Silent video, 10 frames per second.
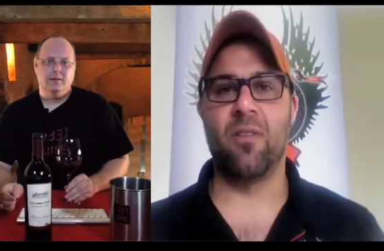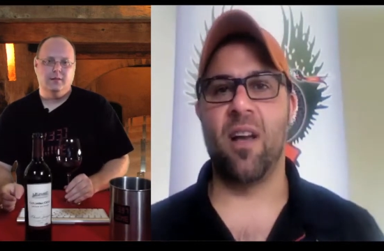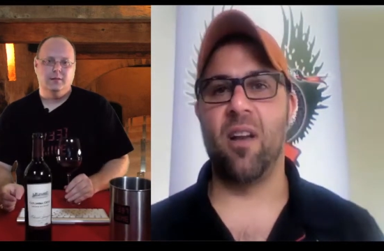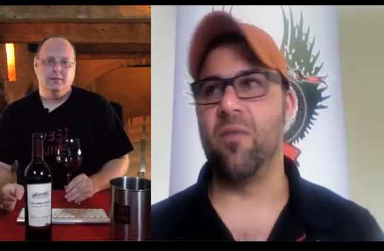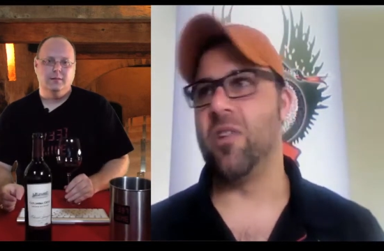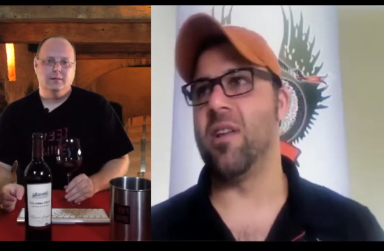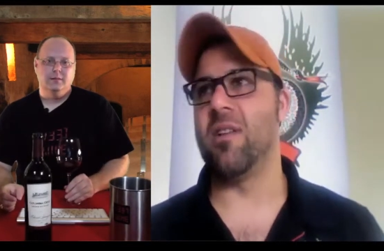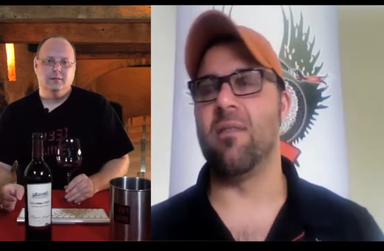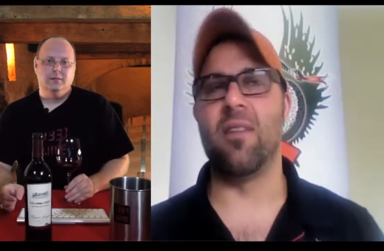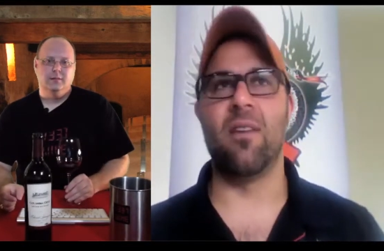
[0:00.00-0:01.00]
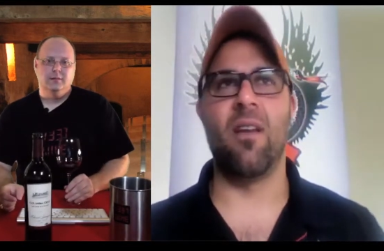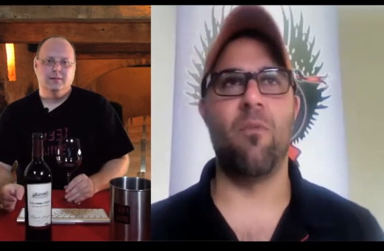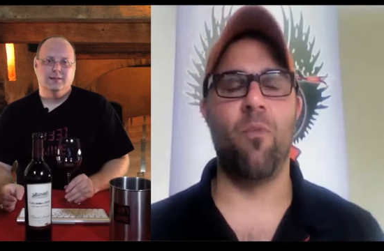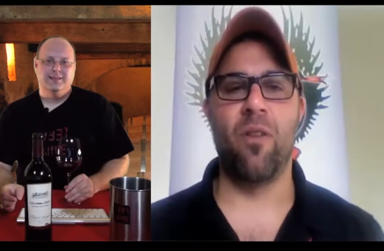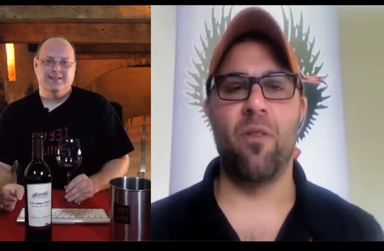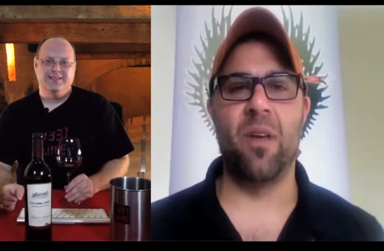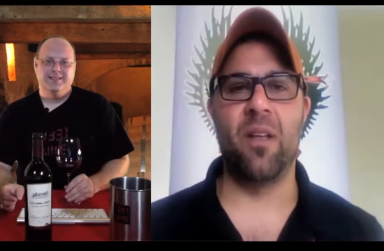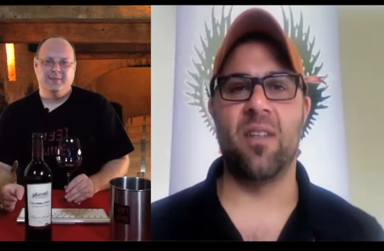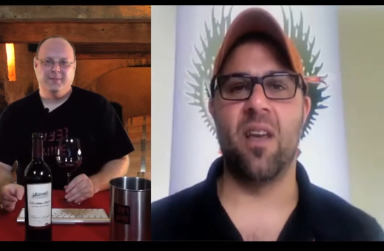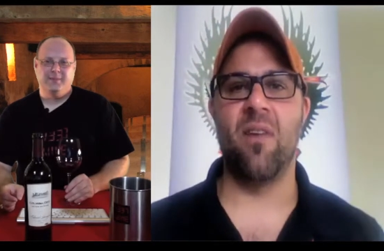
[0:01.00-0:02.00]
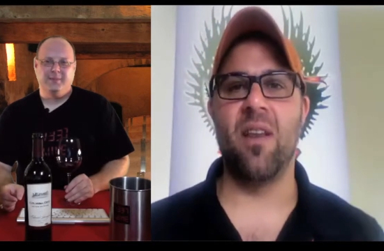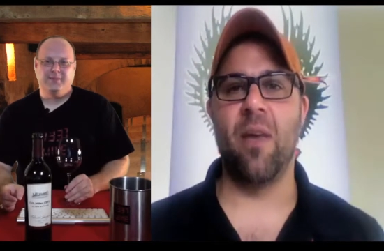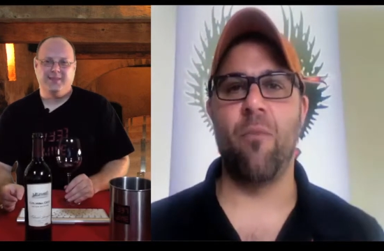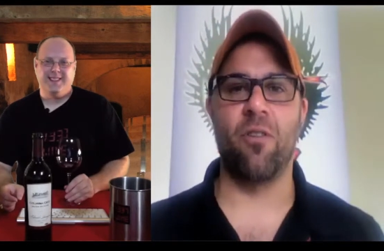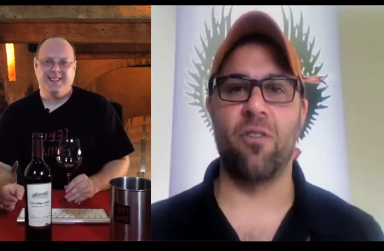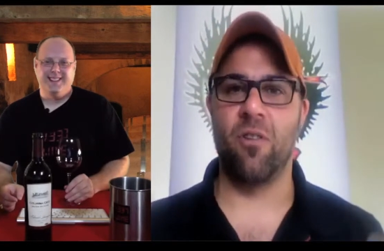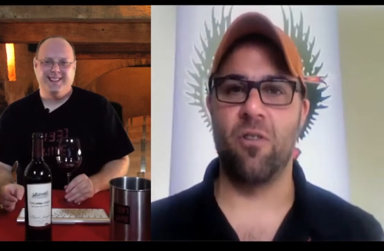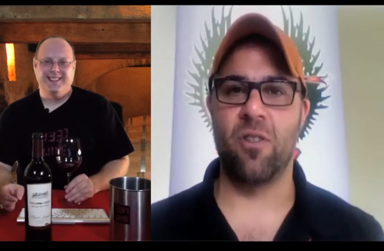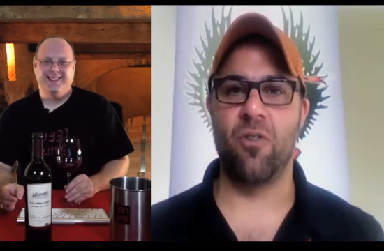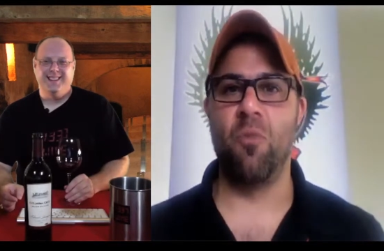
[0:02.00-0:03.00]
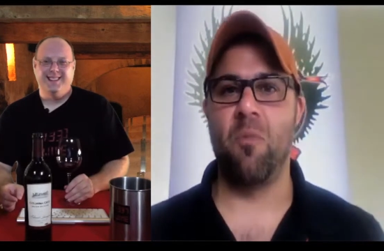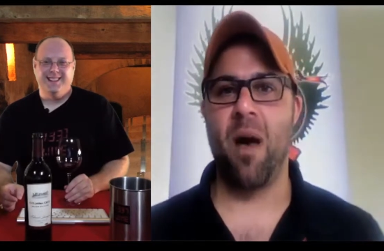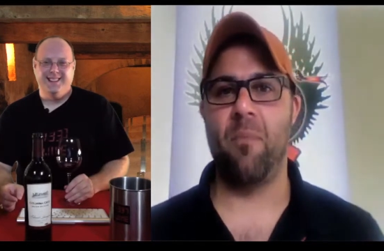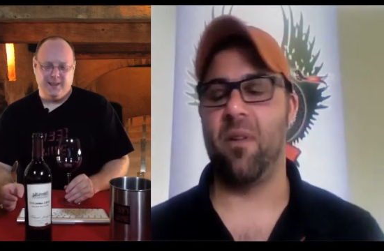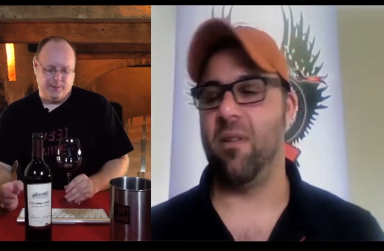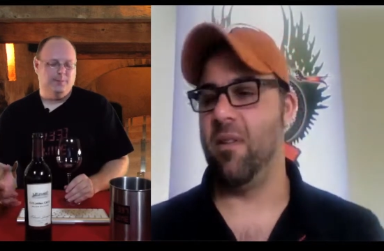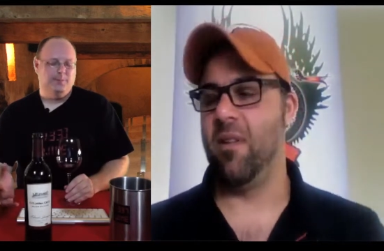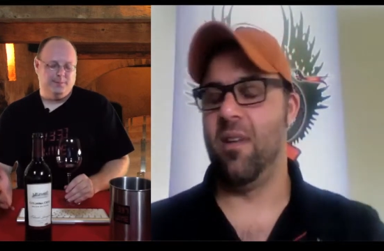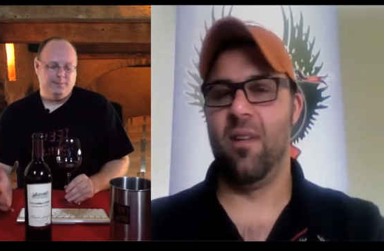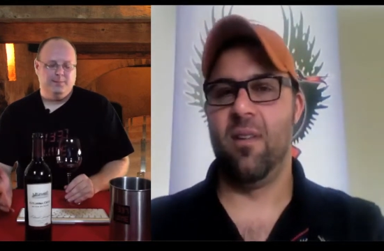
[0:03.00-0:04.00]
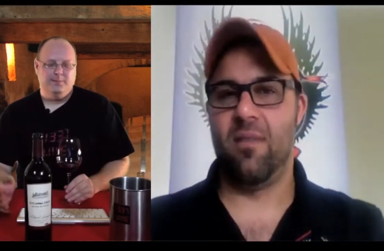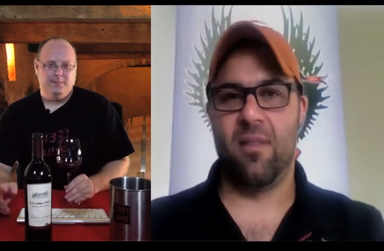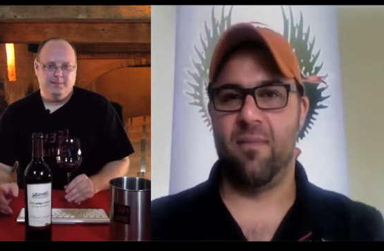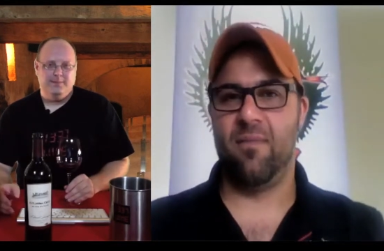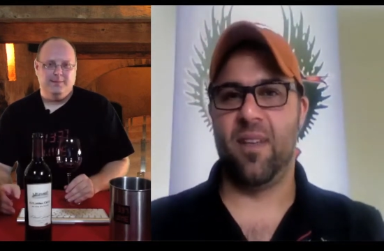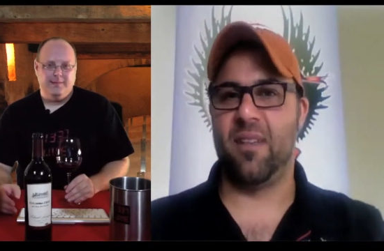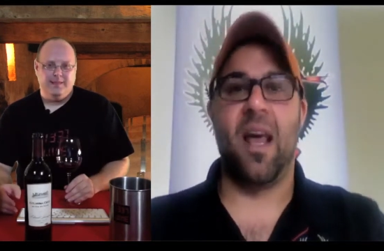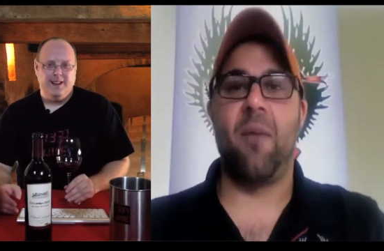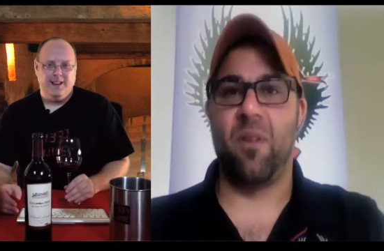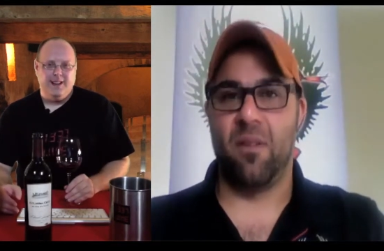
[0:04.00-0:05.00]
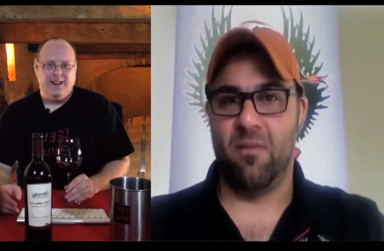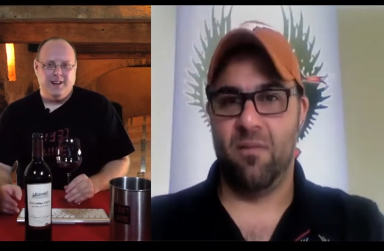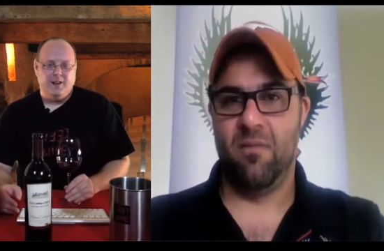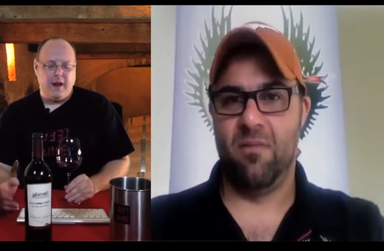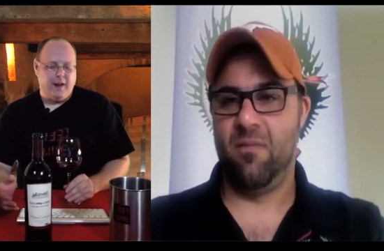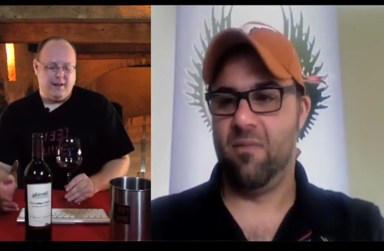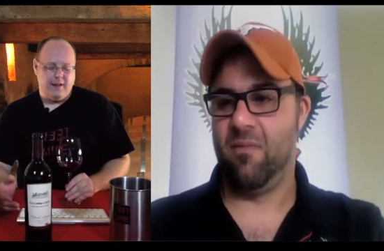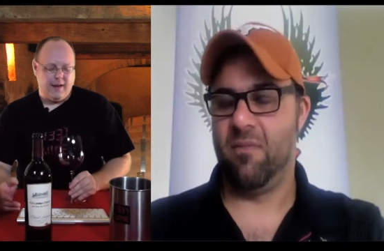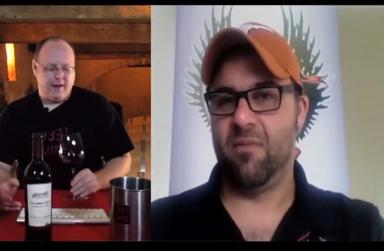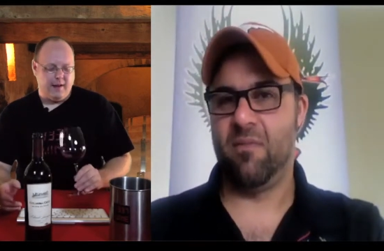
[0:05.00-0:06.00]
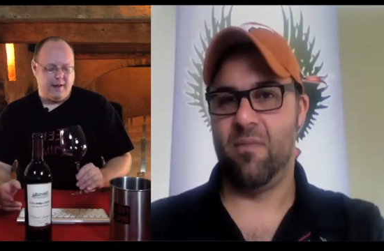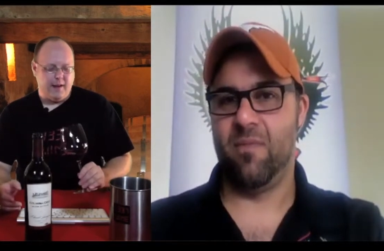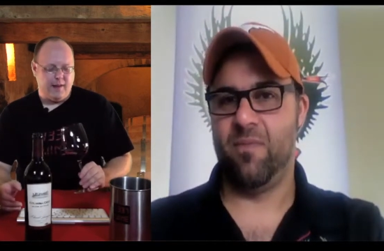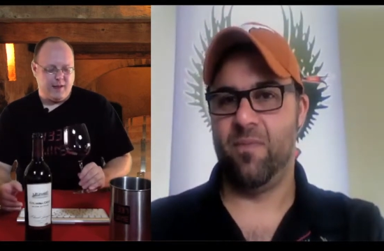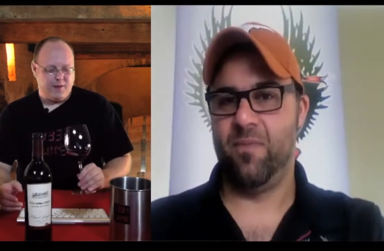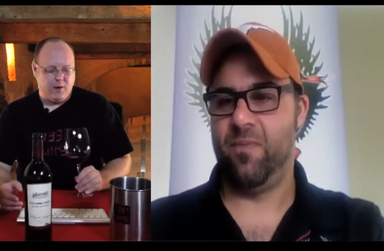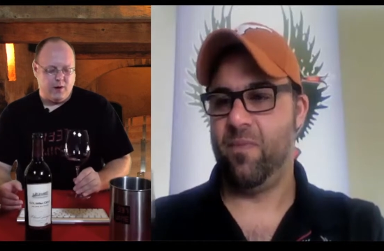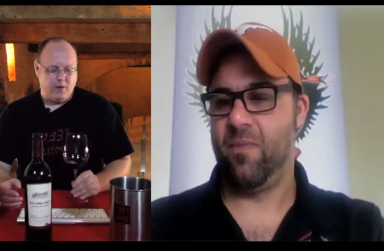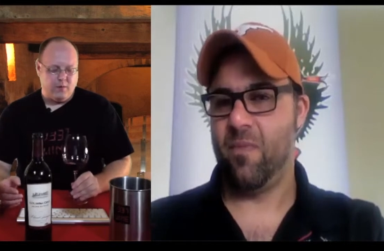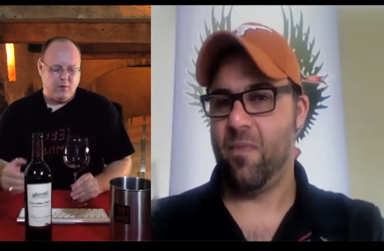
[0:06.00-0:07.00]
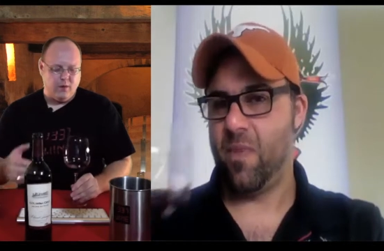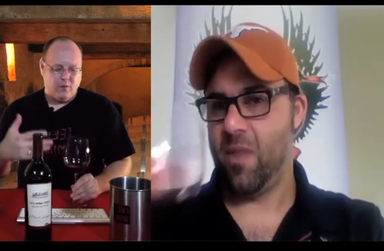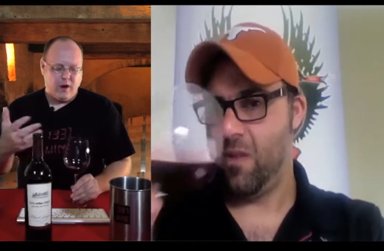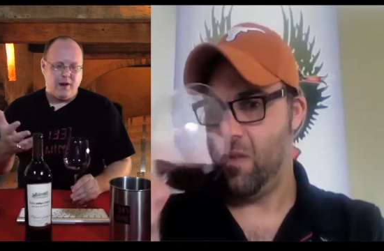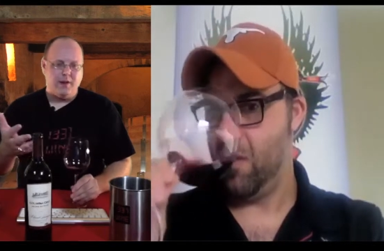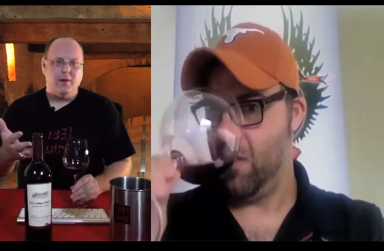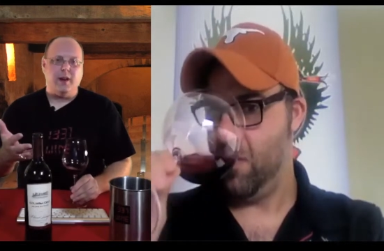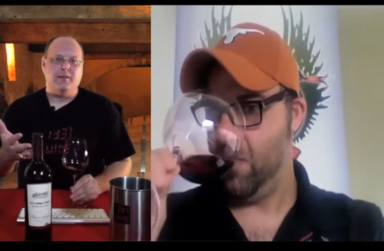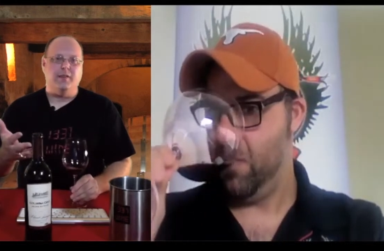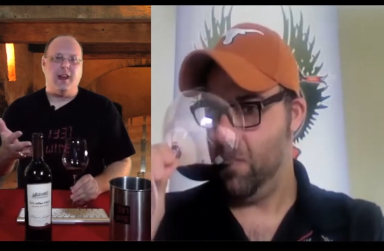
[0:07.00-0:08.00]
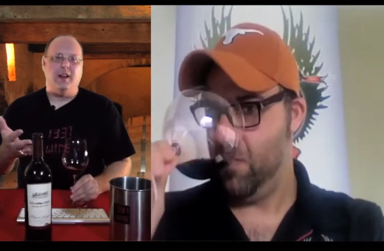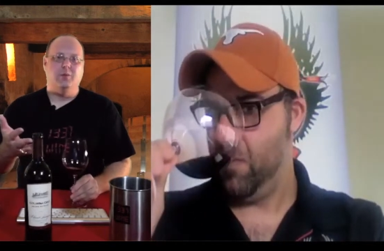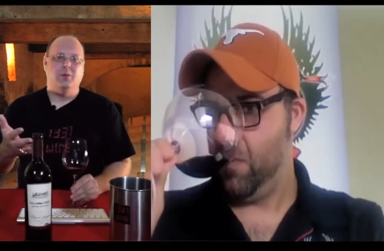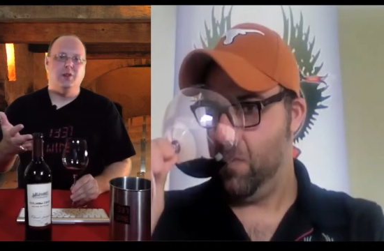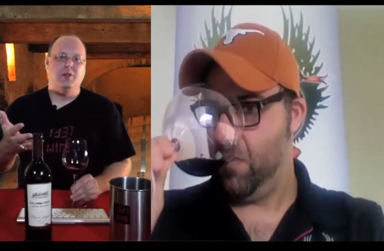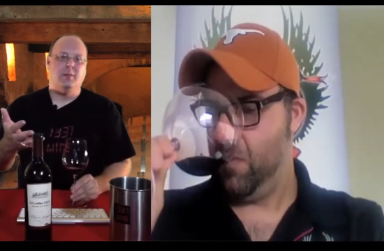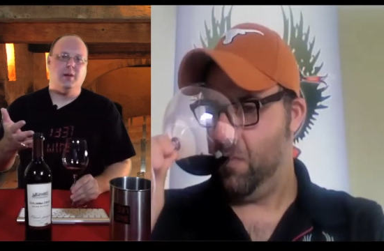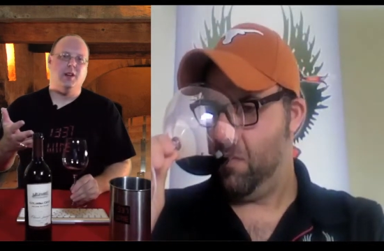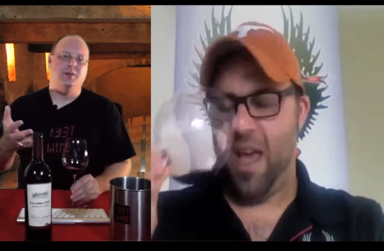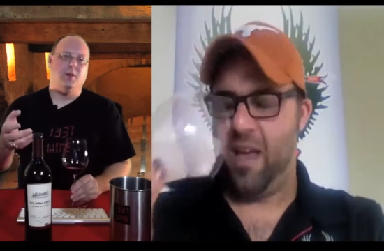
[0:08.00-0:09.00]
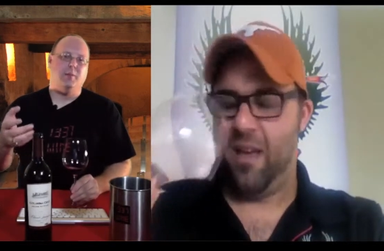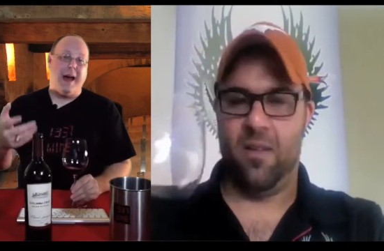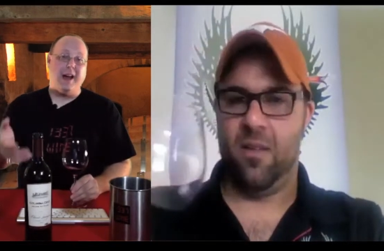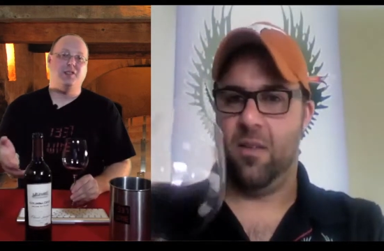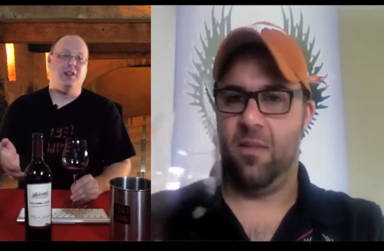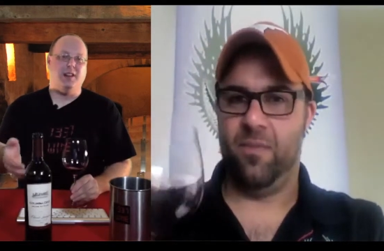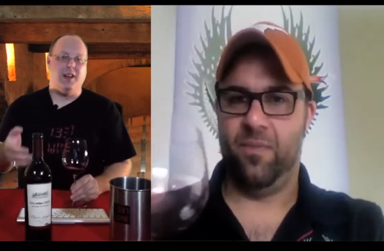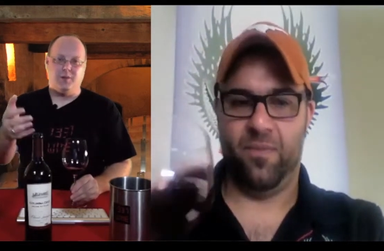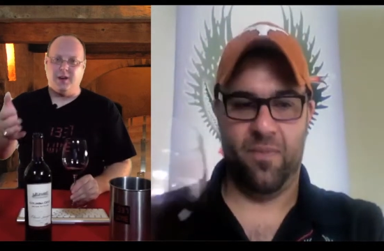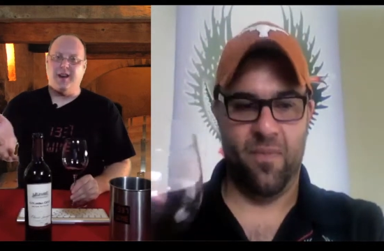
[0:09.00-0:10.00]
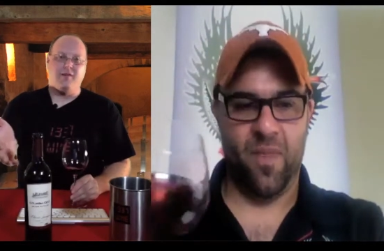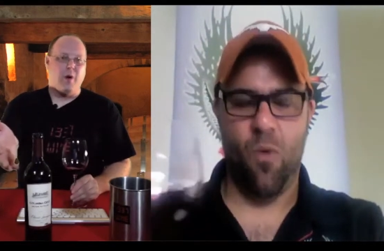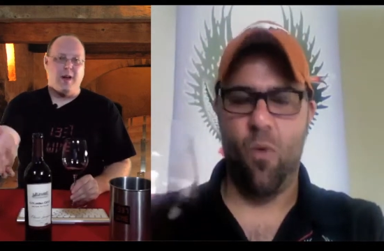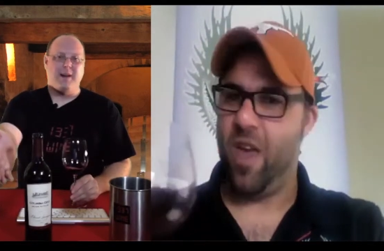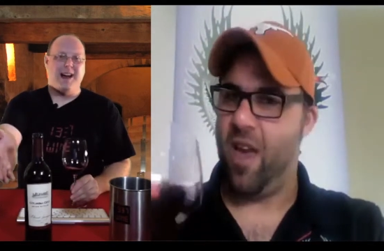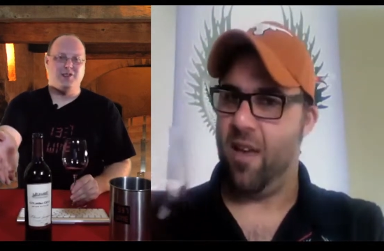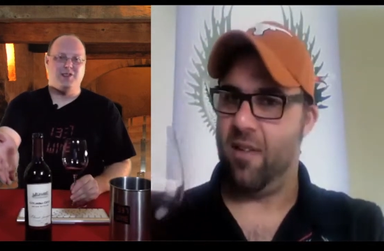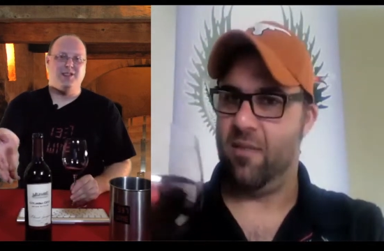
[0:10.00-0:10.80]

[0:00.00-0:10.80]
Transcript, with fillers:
Speaker 1: on television, and you know, one of the big TV networks are going to scoop them up and doesn't happen. Right.
Speaker 2: Yeah. And and that's where we're we're not doing it for that. We're doing it because we're passionate. That's why you have Wine Passion